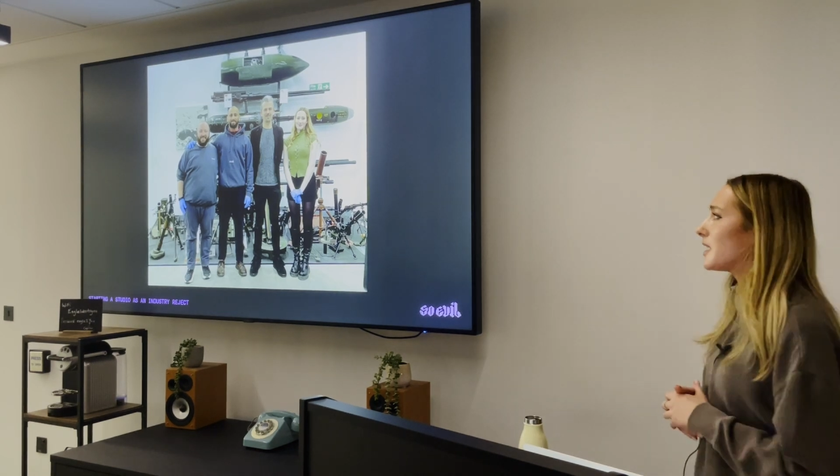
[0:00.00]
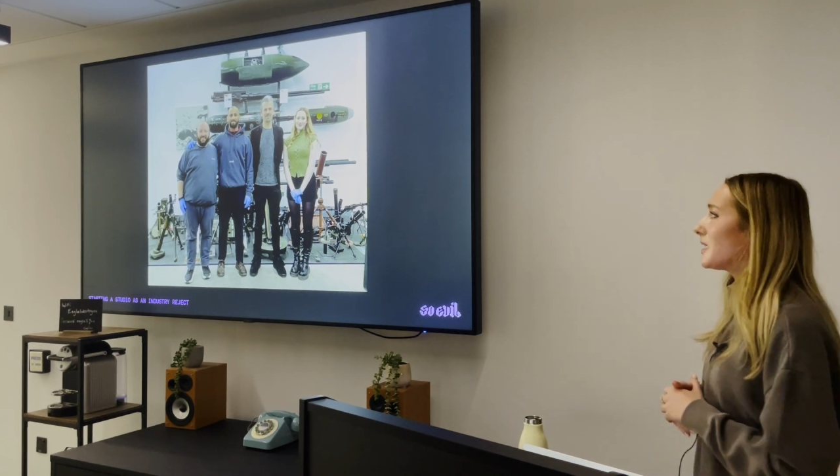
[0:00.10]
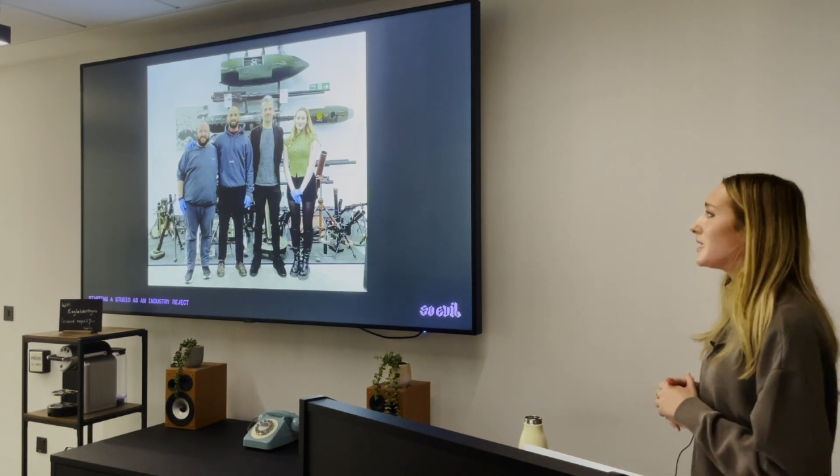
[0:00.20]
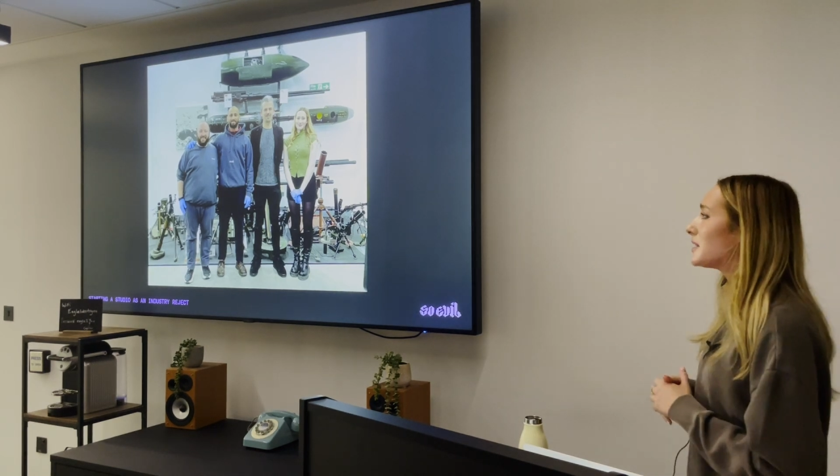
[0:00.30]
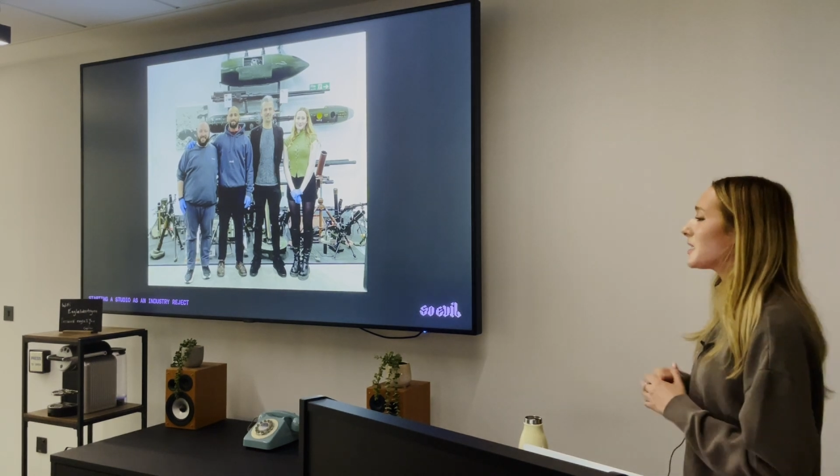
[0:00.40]

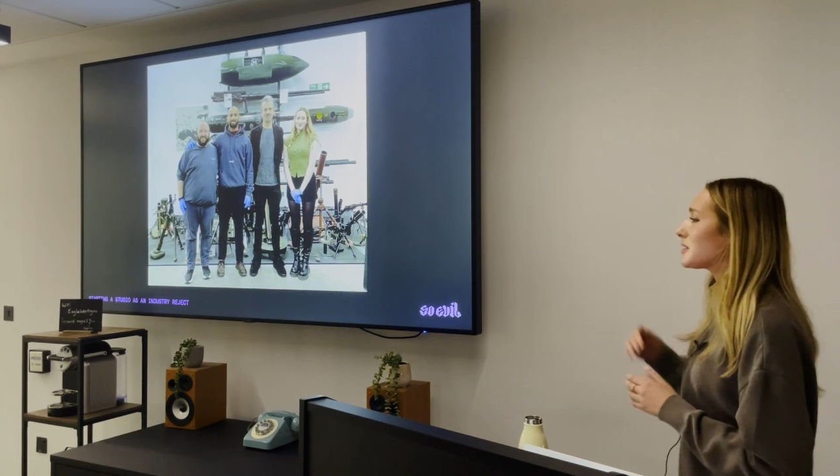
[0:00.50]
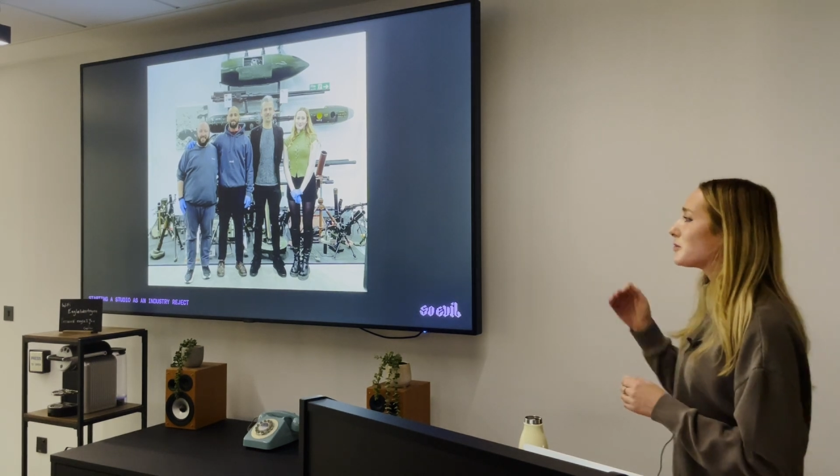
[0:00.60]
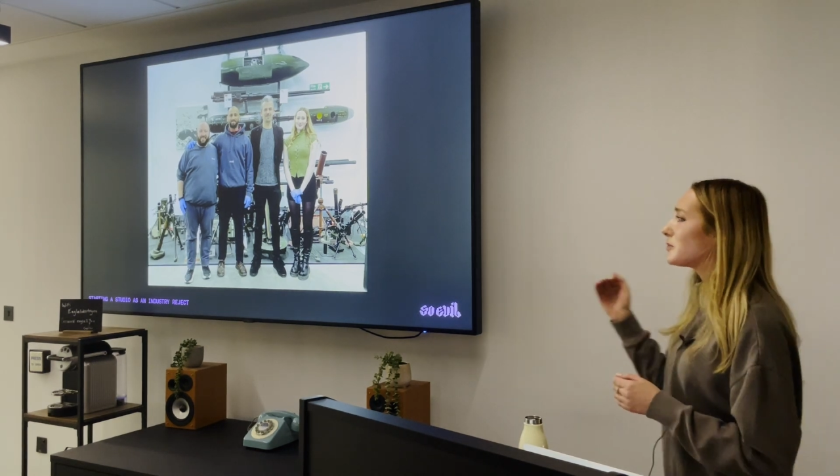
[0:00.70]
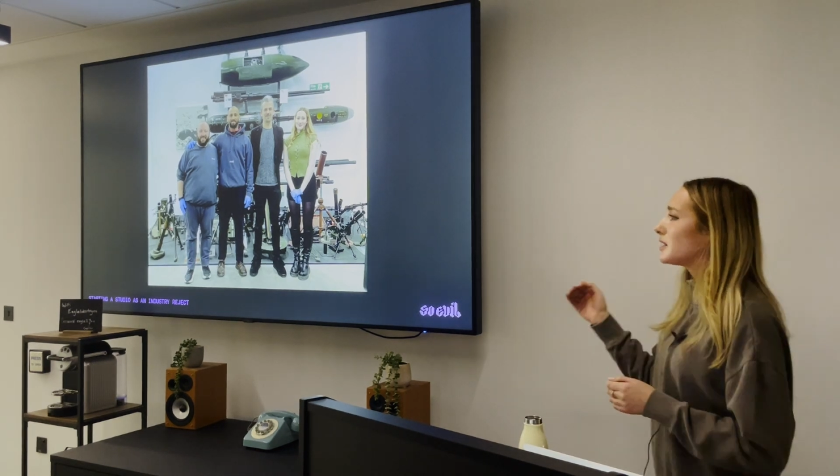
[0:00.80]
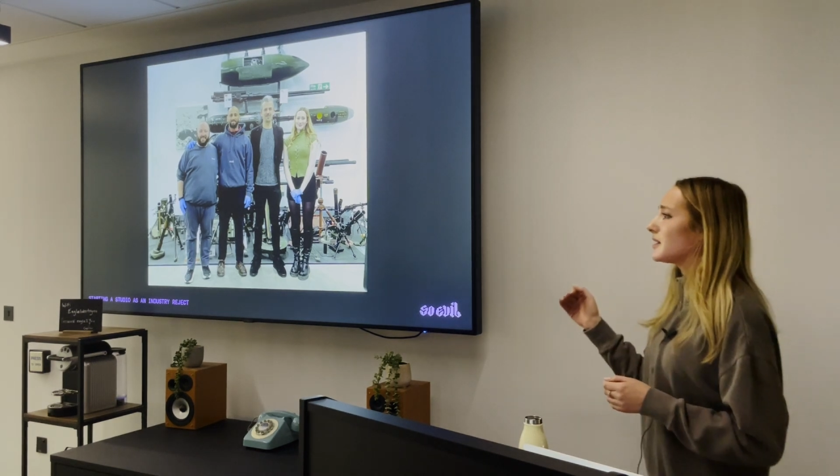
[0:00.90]
He takes a
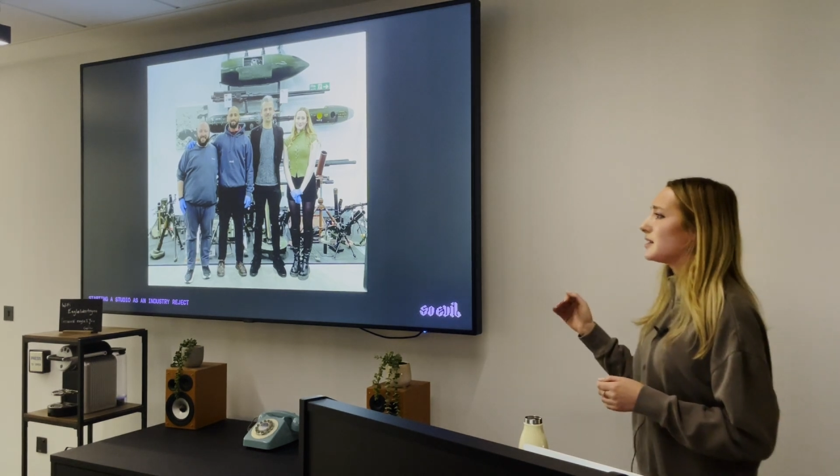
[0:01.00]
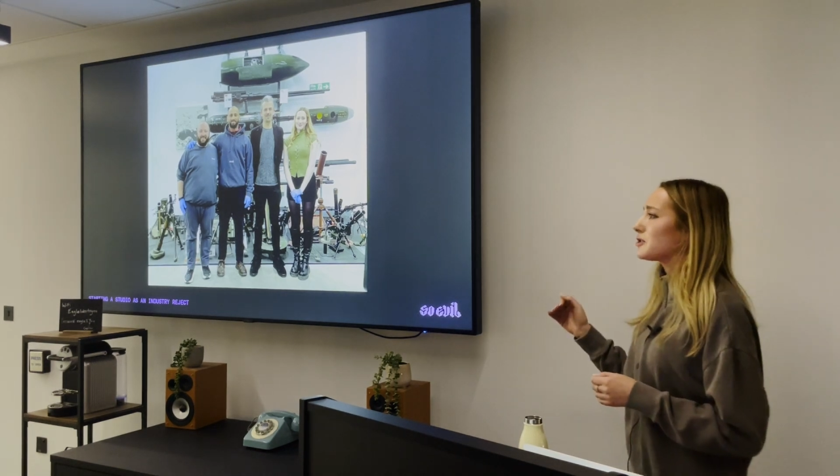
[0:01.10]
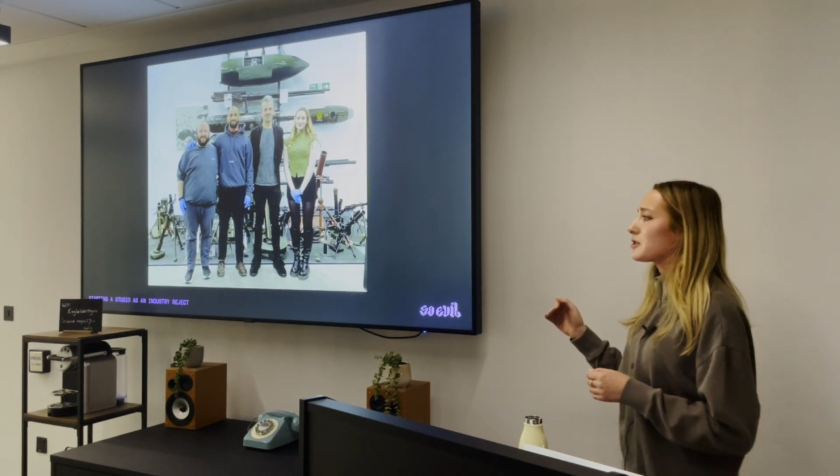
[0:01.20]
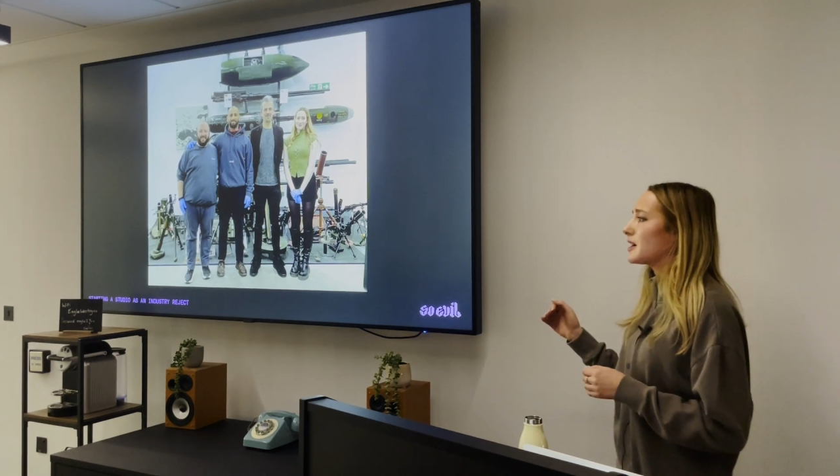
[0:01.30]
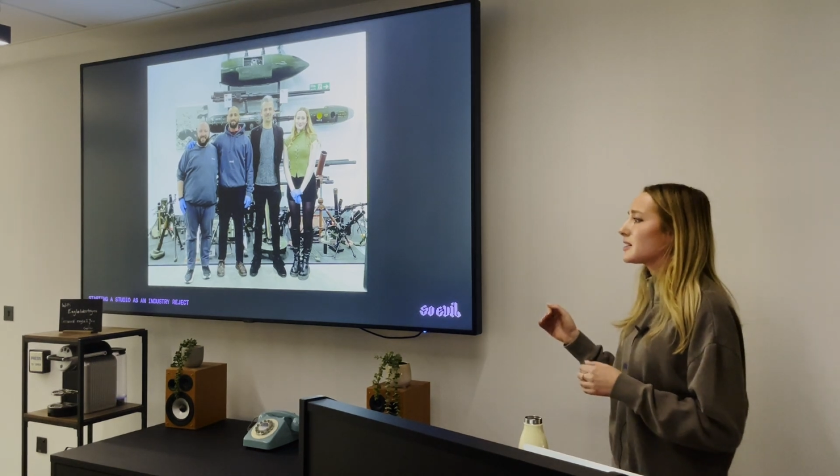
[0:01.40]
real
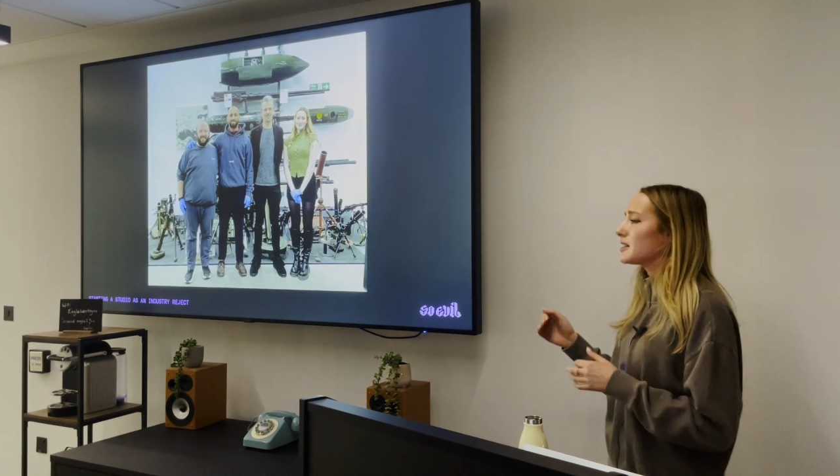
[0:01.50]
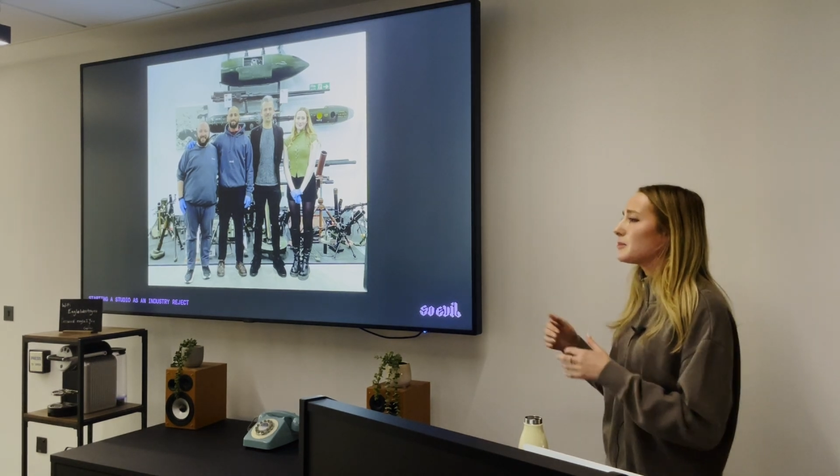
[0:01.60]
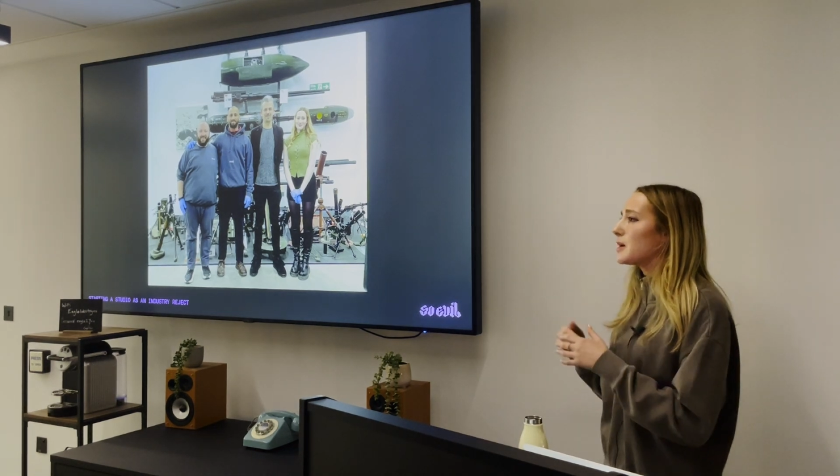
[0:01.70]
interest in